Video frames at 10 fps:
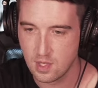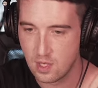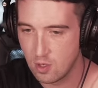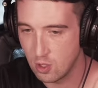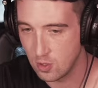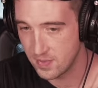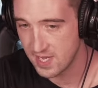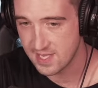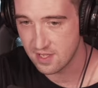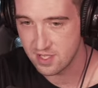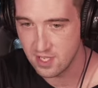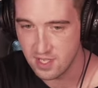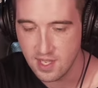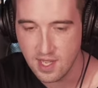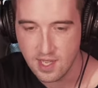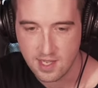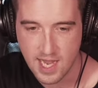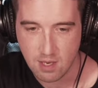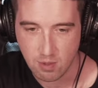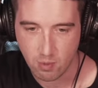Cool, that sounds good.
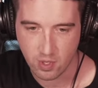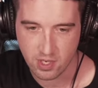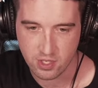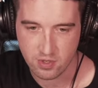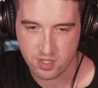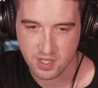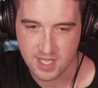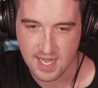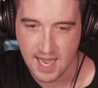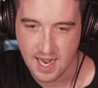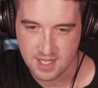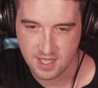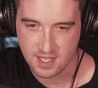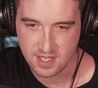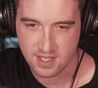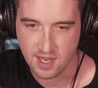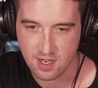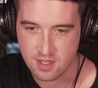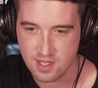Now what we want to do is on these accent snares,